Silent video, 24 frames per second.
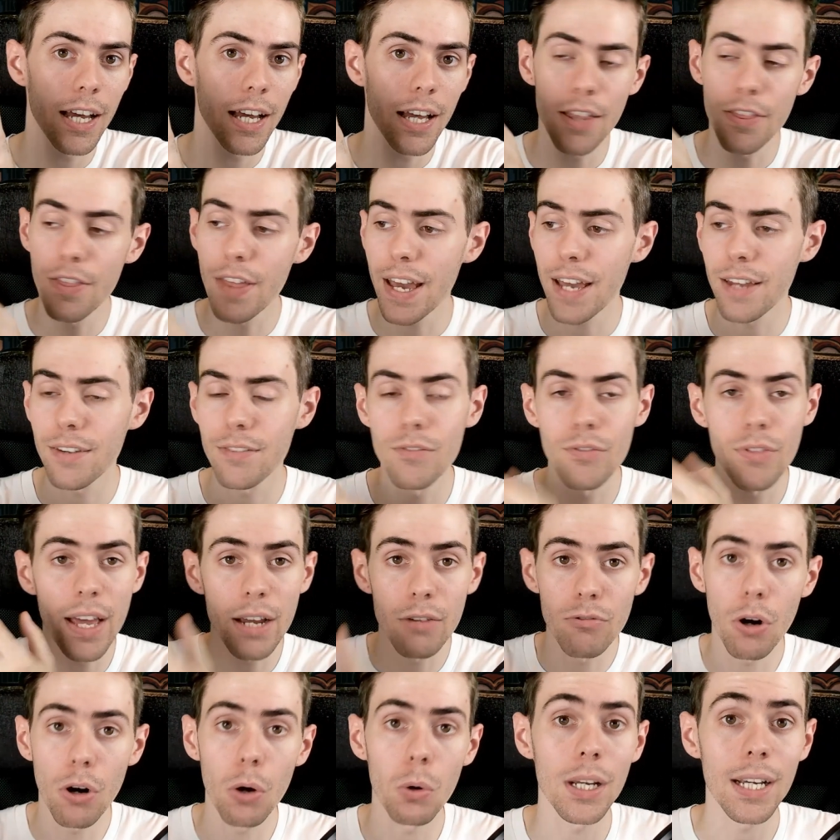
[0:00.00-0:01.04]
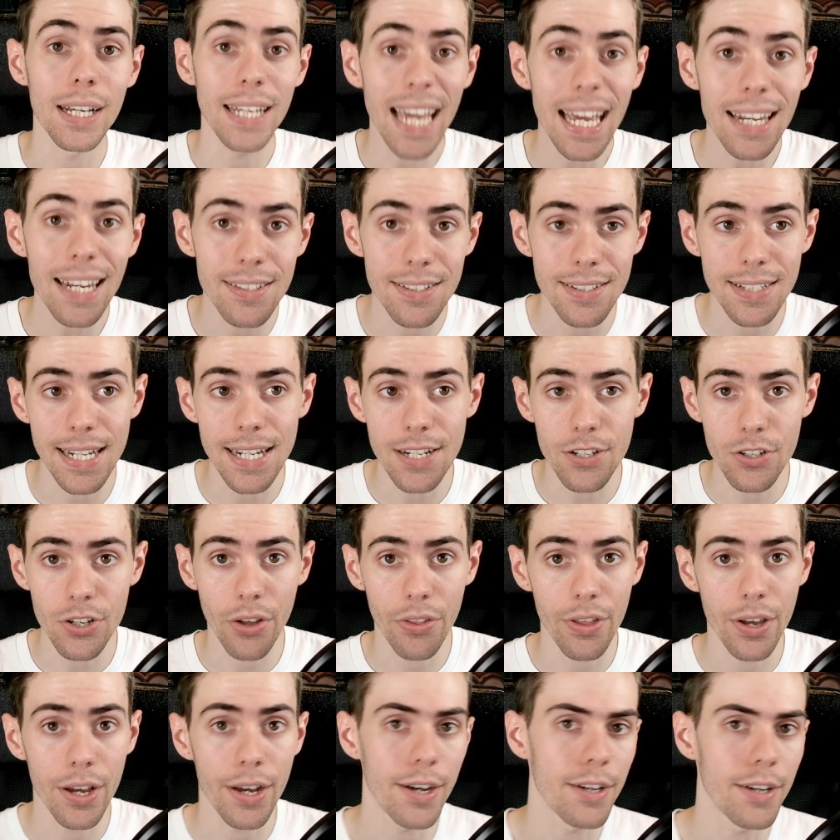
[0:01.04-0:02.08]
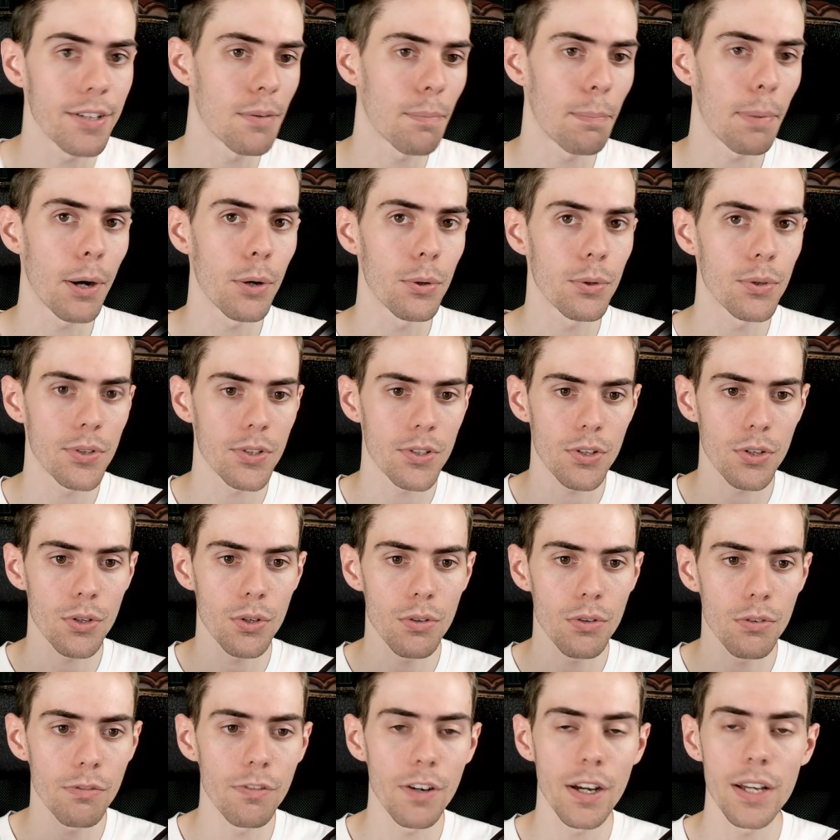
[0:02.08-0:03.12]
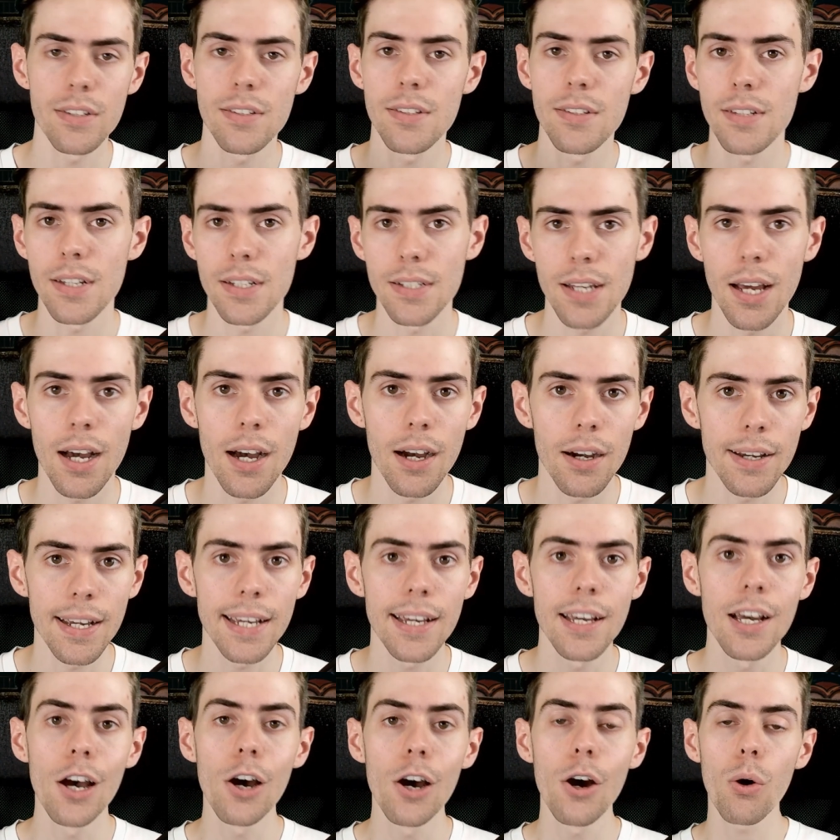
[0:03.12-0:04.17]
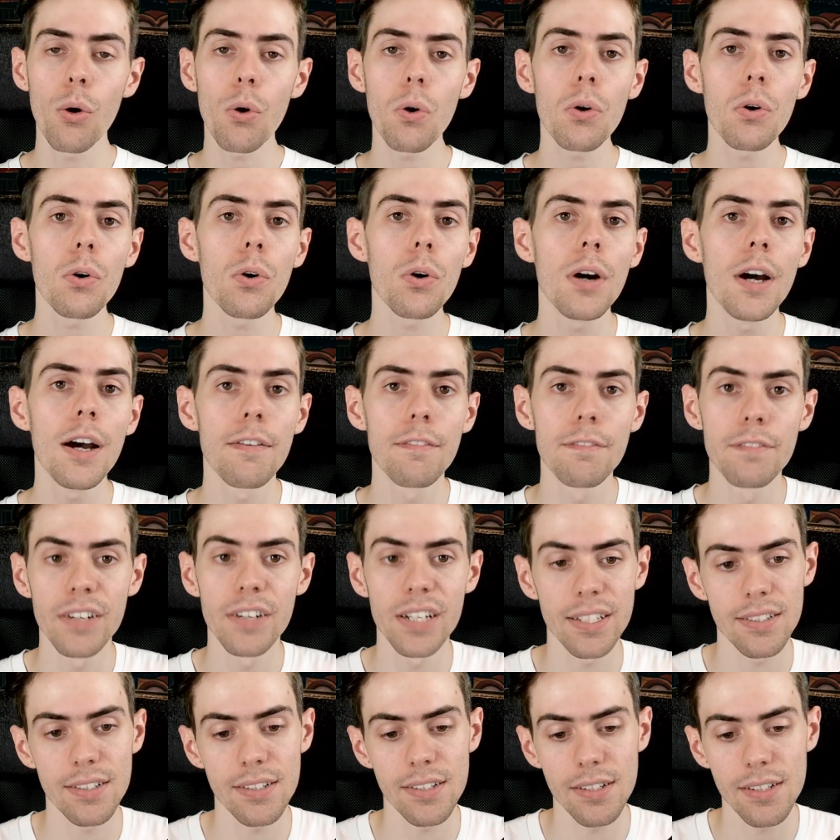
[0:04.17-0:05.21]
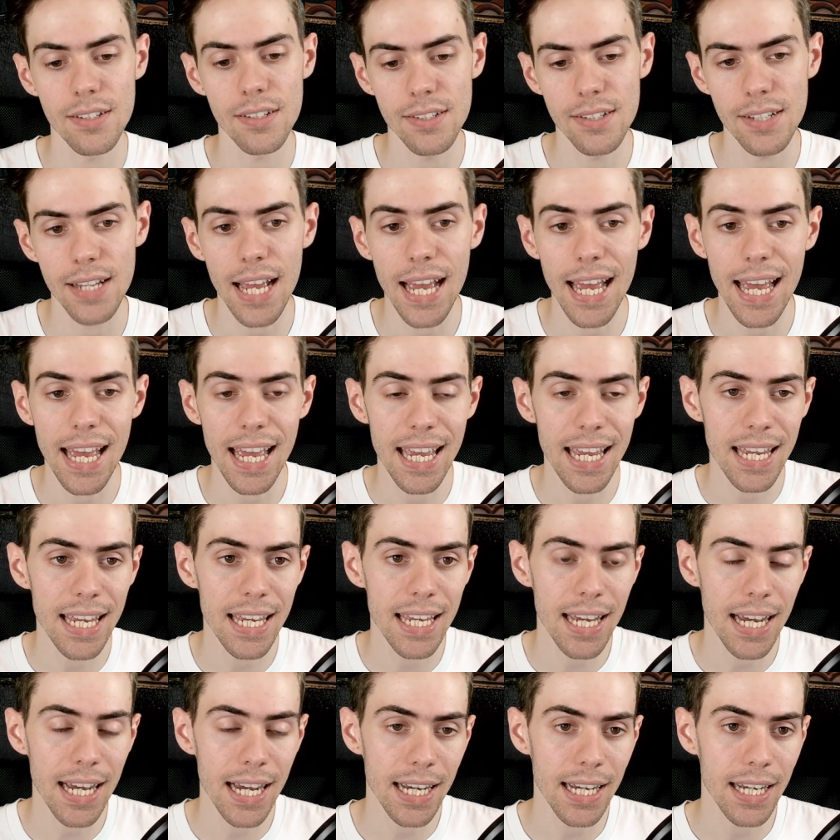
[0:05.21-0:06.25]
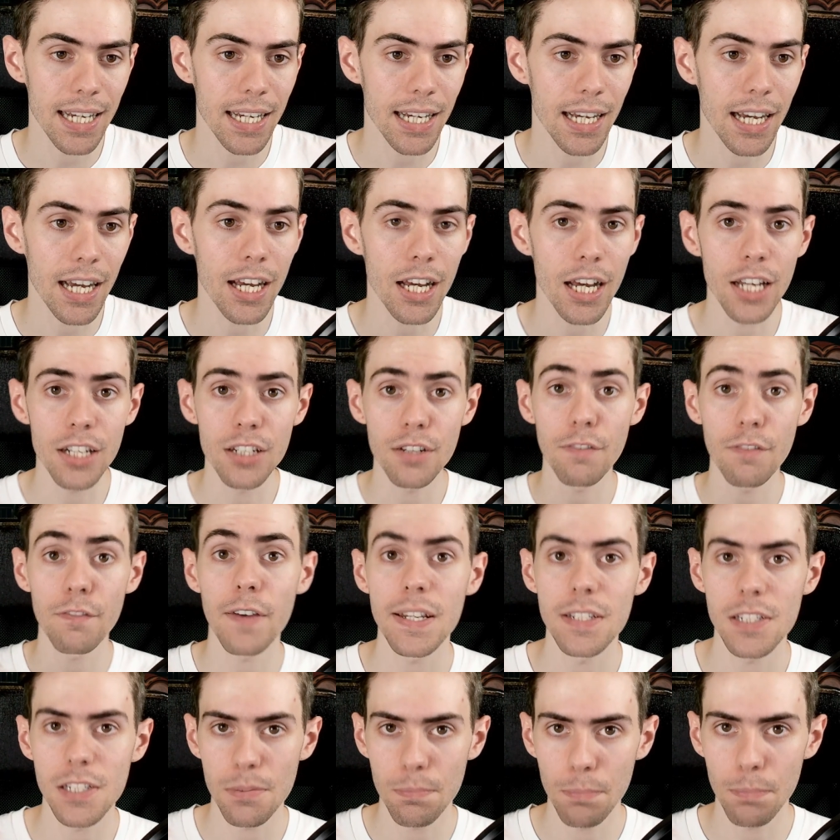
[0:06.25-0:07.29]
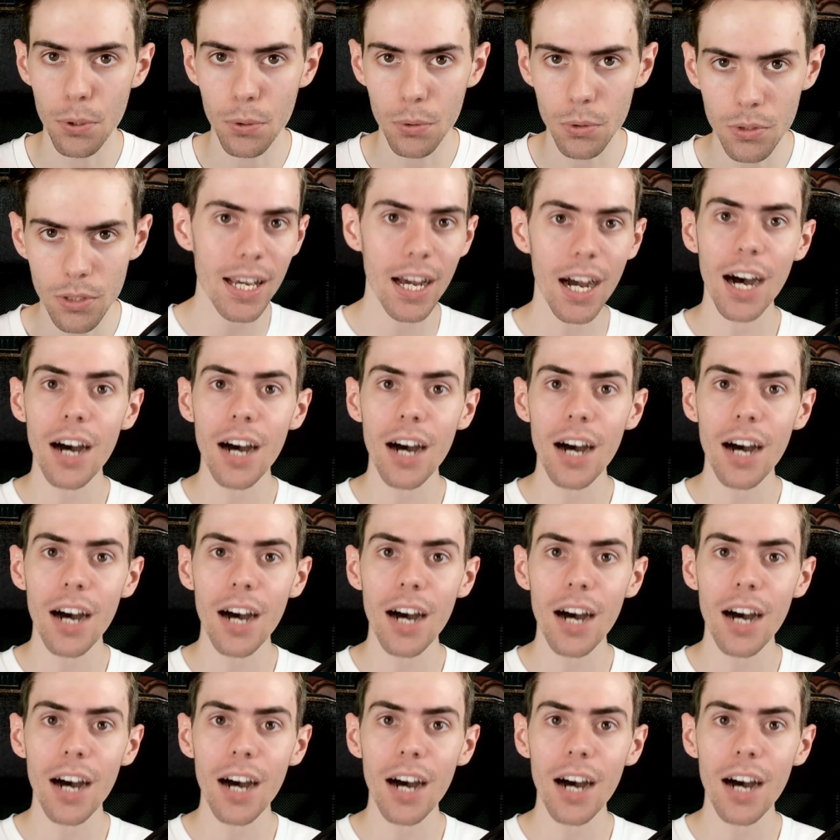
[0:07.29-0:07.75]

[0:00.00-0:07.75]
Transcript: then they roll against each other as opposed to versus a target or versus a defense pool.